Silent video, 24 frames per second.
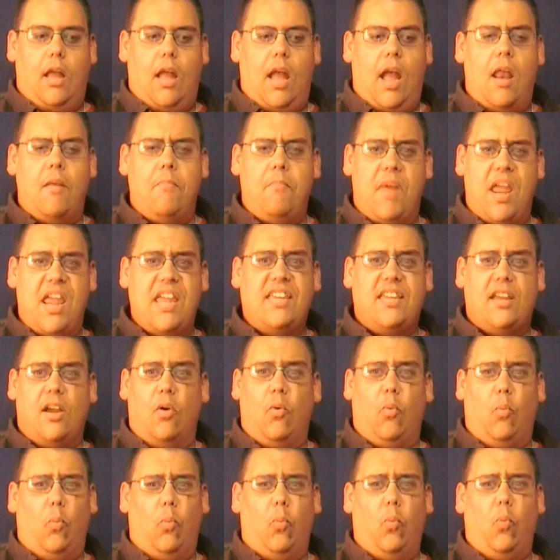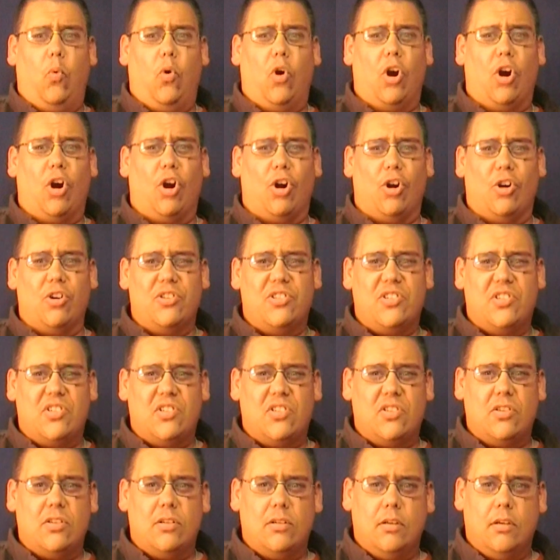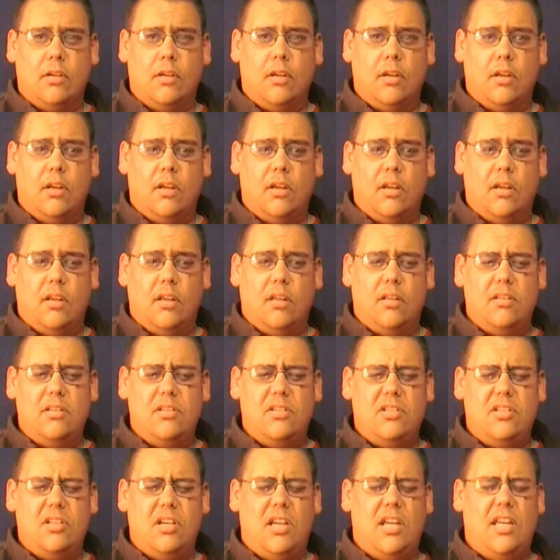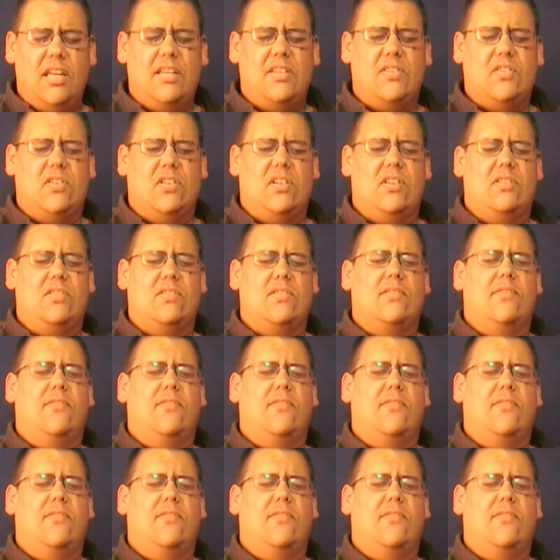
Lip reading: and make it worse. Jesus.